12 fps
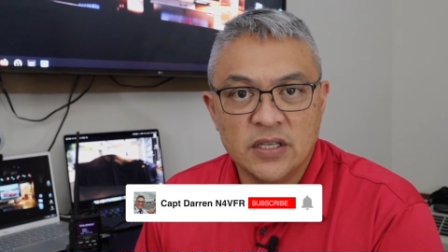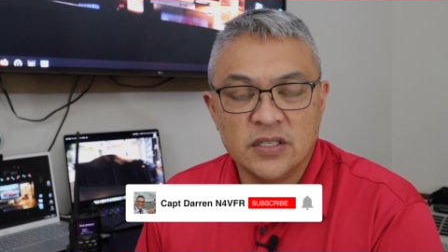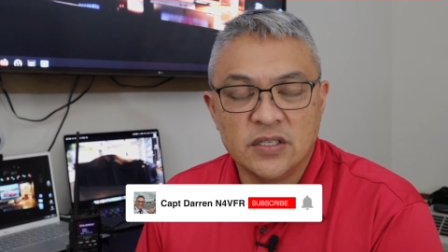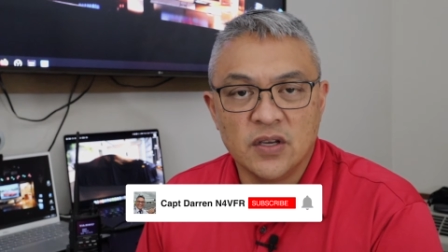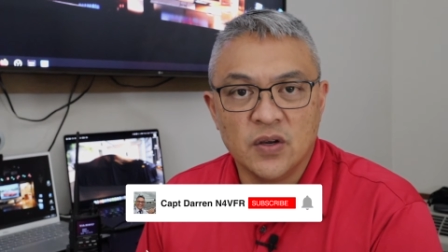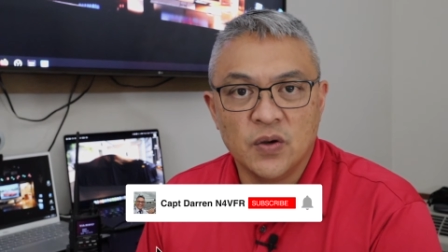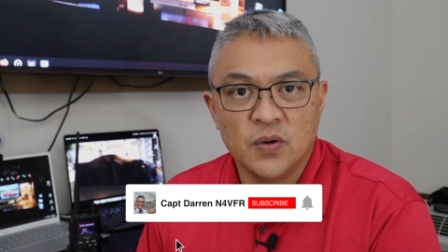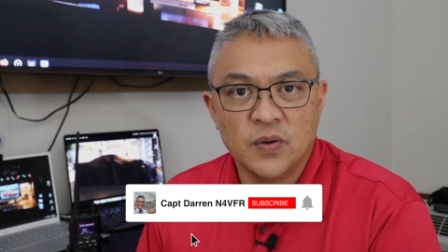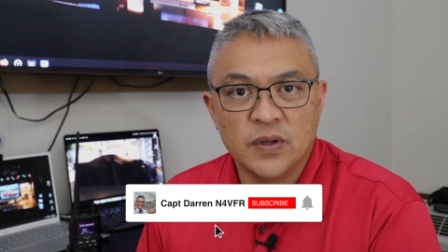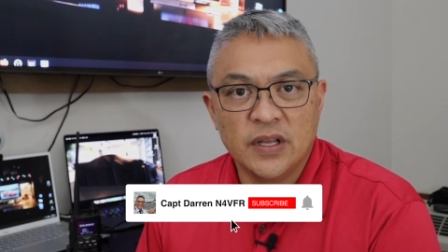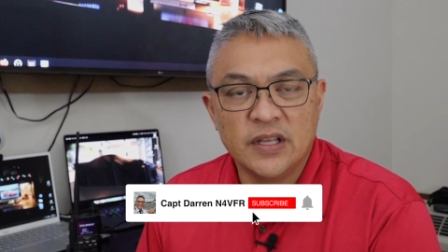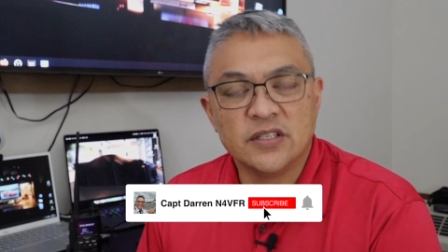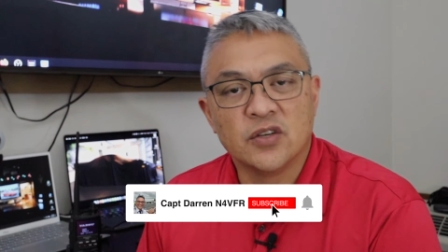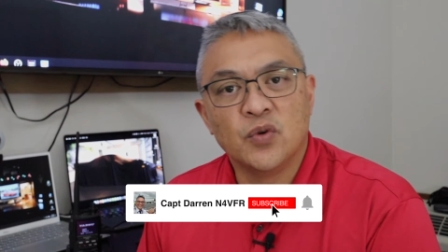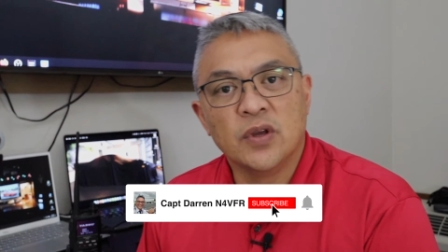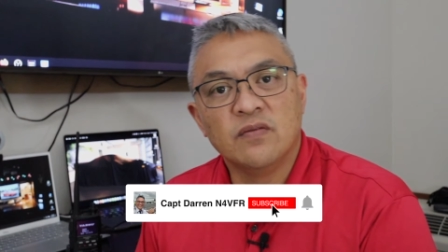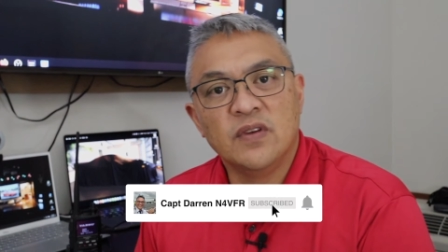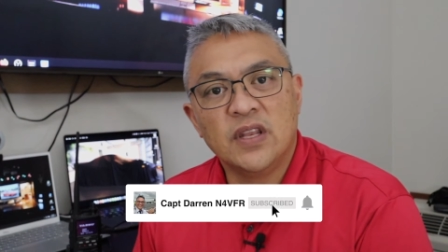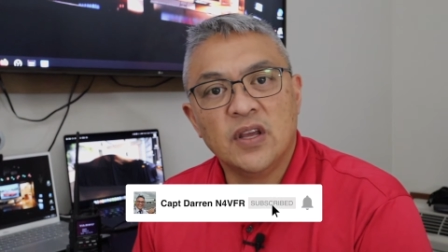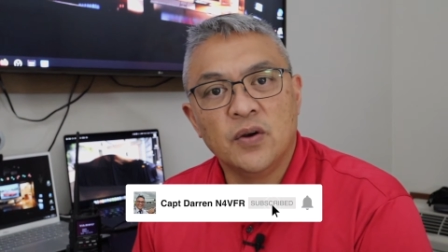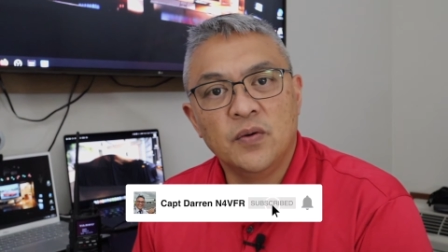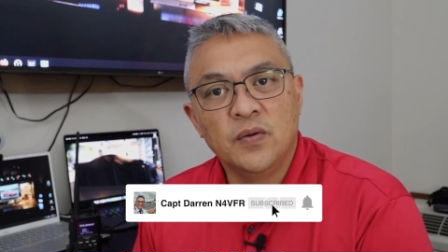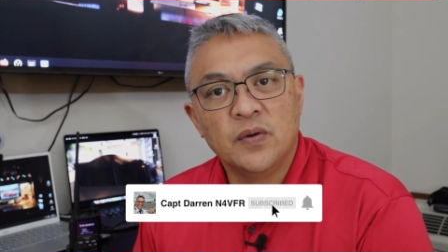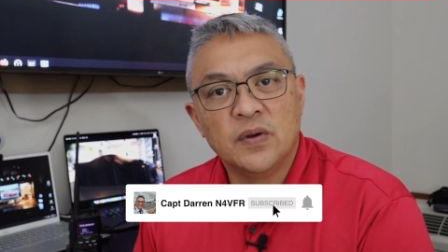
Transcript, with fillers: So it's a quick video.